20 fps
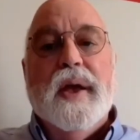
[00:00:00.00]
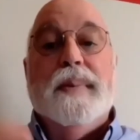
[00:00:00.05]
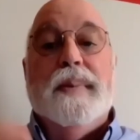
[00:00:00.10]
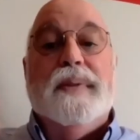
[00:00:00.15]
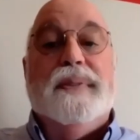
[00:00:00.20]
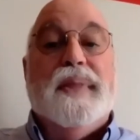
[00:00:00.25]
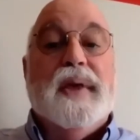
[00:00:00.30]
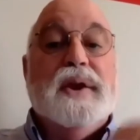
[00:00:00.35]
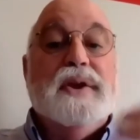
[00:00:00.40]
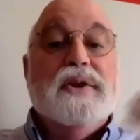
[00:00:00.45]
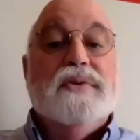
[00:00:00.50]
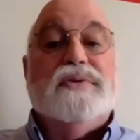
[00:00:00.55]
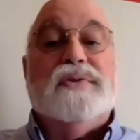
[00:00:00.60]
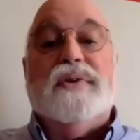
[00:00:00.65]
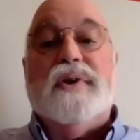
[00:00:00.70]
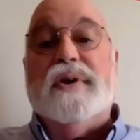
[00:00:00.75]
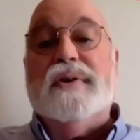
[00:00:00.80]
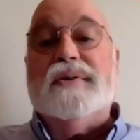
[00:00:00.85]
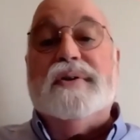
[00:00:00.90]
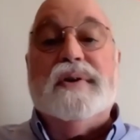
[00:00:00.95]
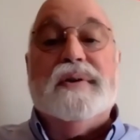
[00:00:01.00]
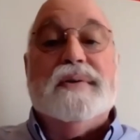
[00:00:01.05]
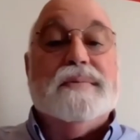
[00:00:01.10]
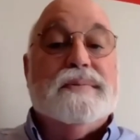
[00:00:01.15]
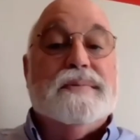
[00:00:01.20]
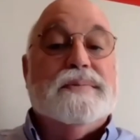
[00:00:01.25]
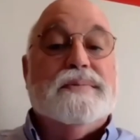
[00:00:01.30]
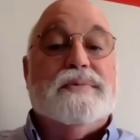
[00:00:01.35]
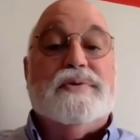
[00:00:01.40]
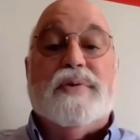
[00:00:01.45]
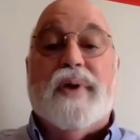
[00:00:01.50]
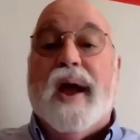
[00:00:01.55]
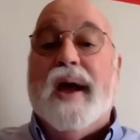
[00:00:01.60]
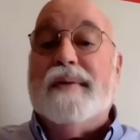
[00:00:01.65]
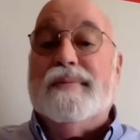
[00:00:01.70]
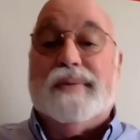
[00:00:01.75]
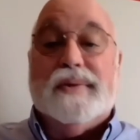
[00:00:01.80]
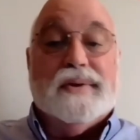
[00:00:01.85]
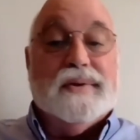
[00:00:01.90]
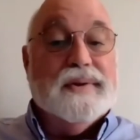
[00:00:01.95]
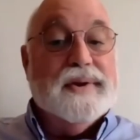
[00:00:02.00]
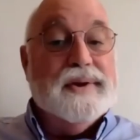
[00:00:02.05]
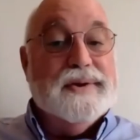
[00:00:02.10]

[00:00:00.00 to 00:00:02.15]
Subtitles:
But then you start to travel